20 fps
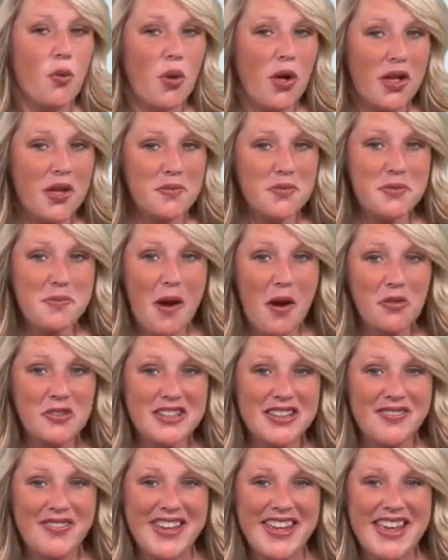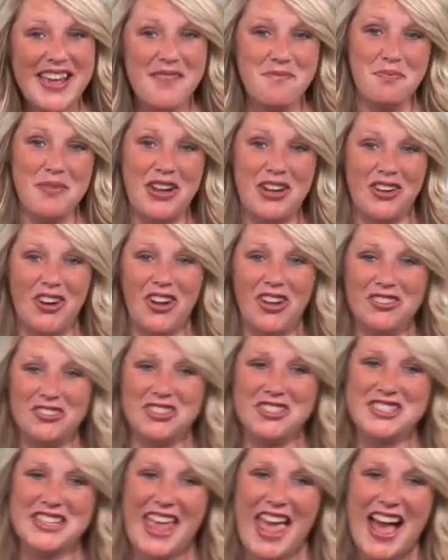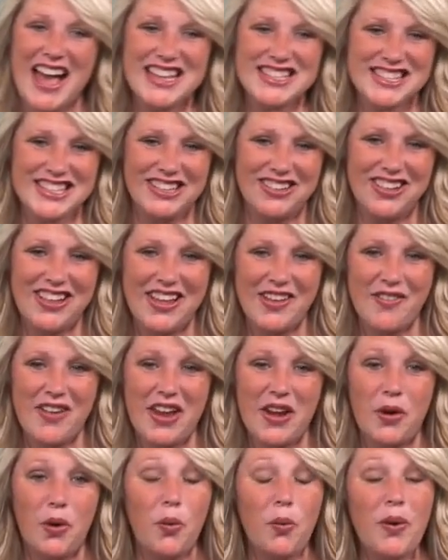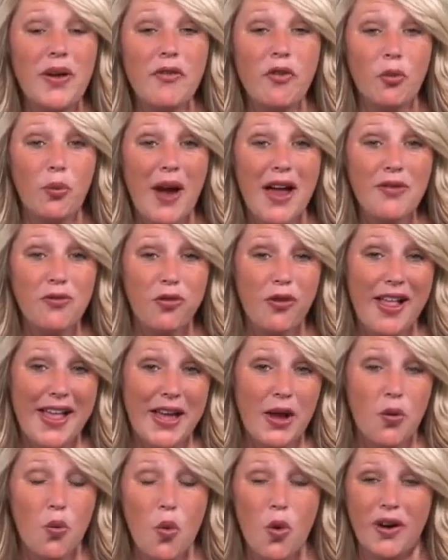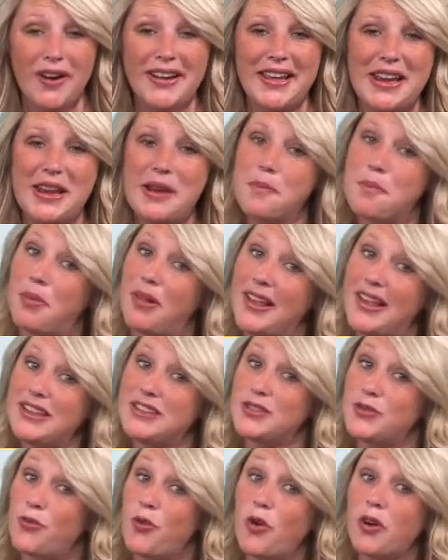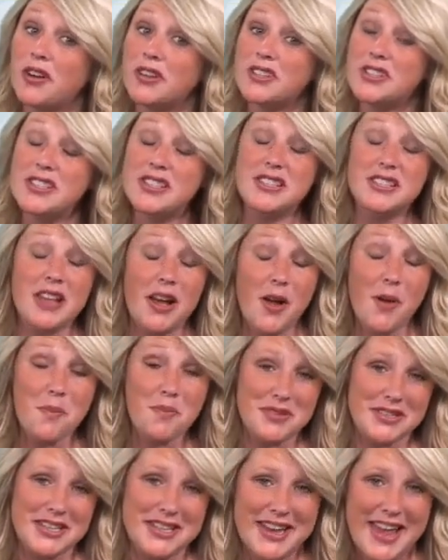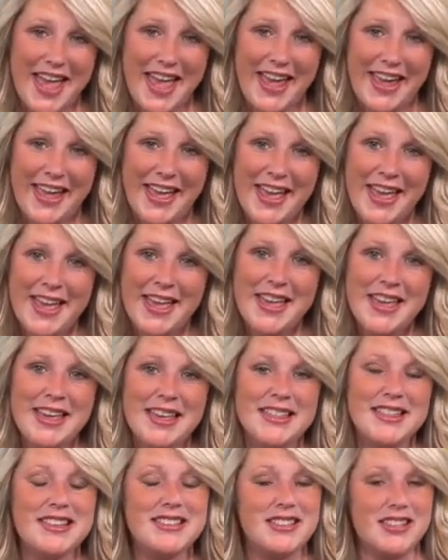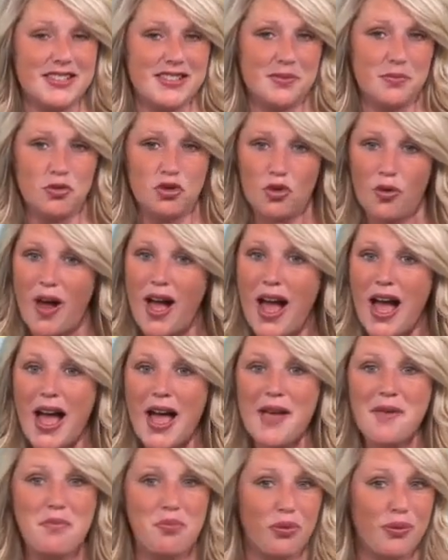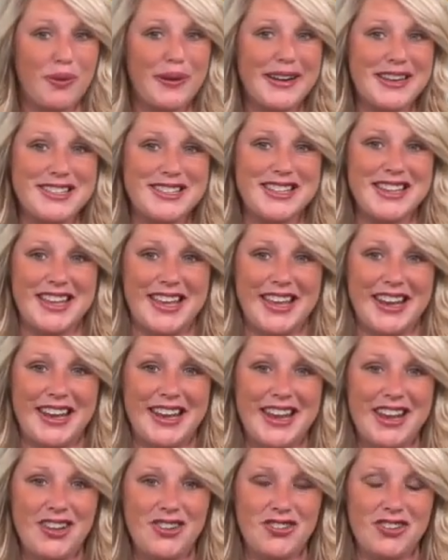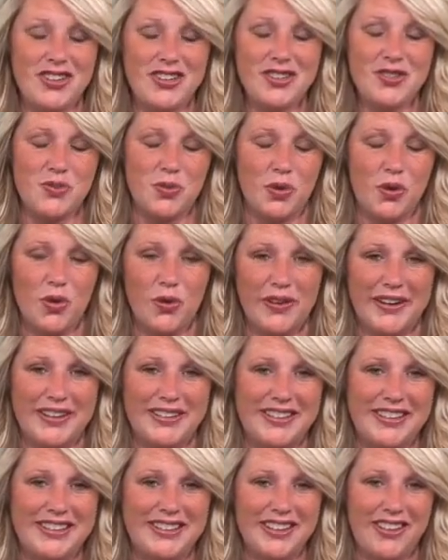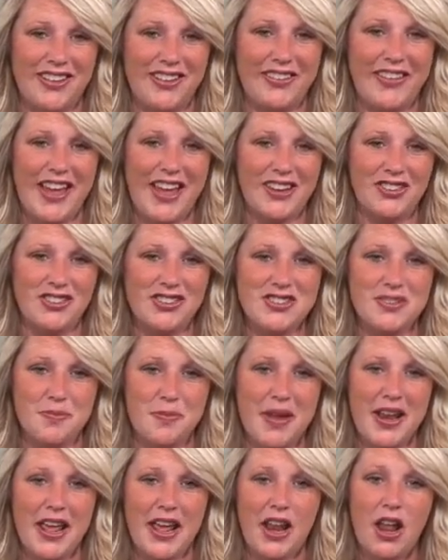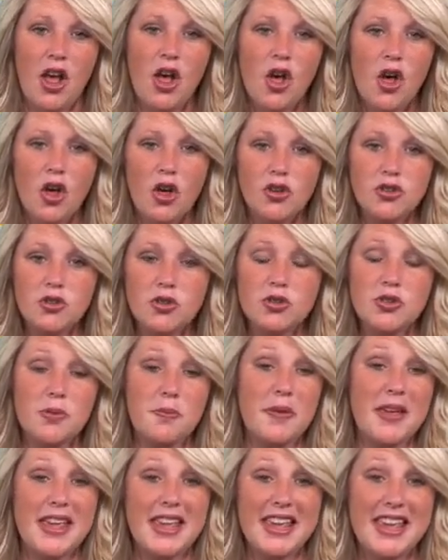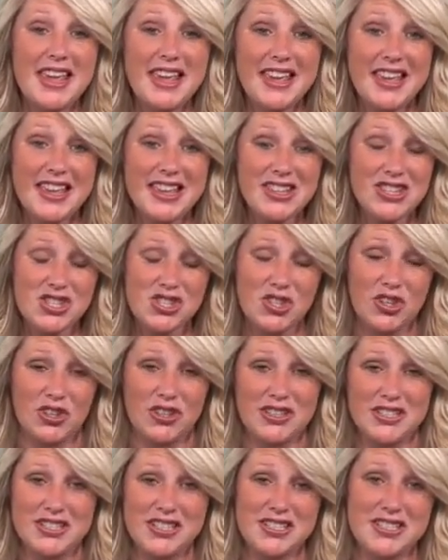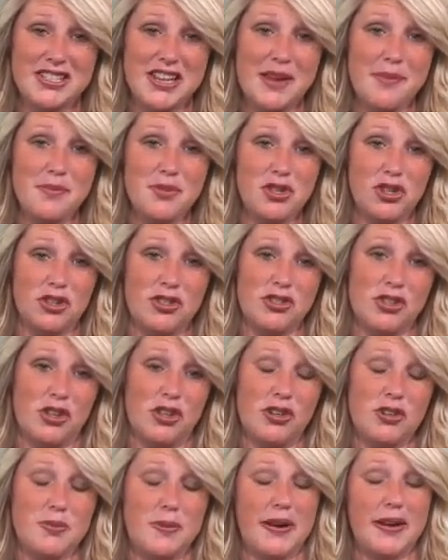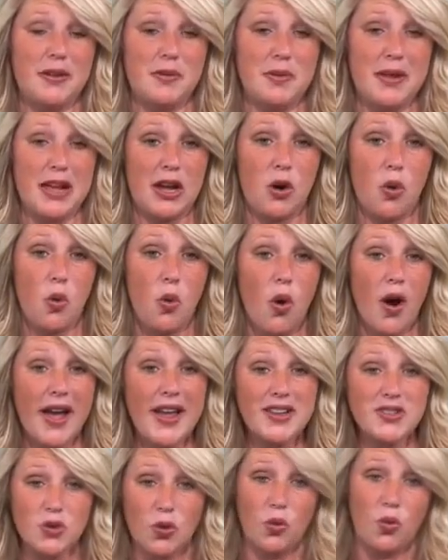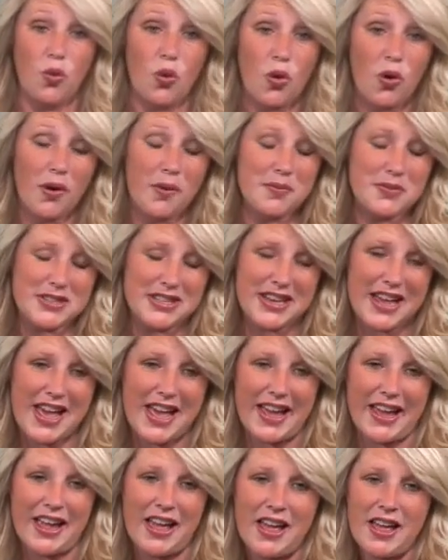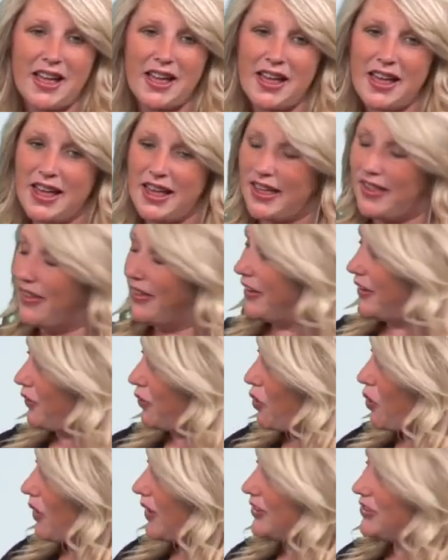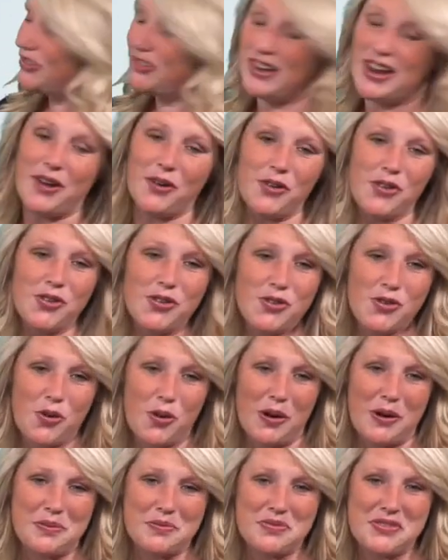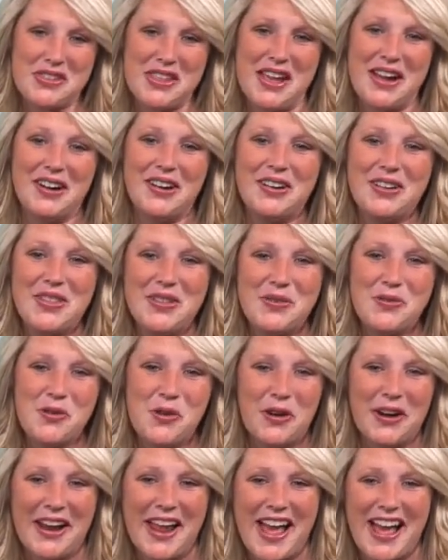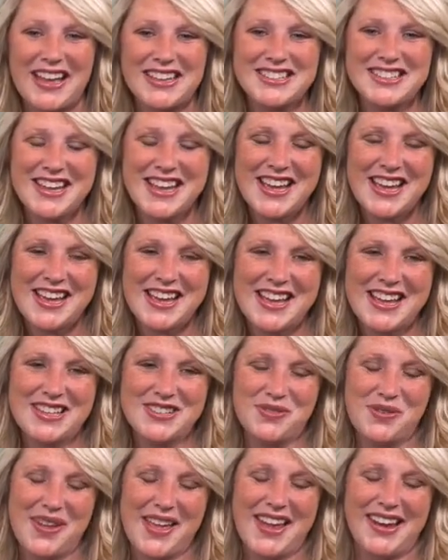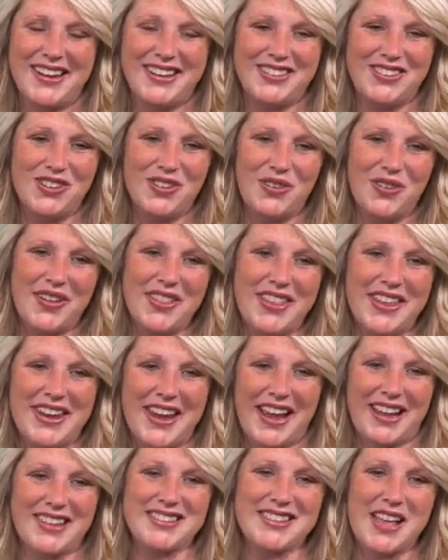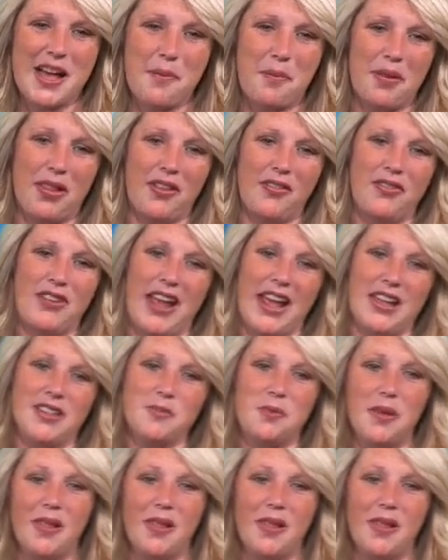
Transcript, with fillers: Welcome to Mountain TV. I'm meteorologist Cassie Clavin. We have a red flag warning in place for some today. Thanks to some dry, breezy conditions. We'll go into detail on that in just a minute. Also, some heat concerns as temperatures are expected to be quite warm today. And then, of course, showers and storms. They are in the forecast as we head into the next couple of days.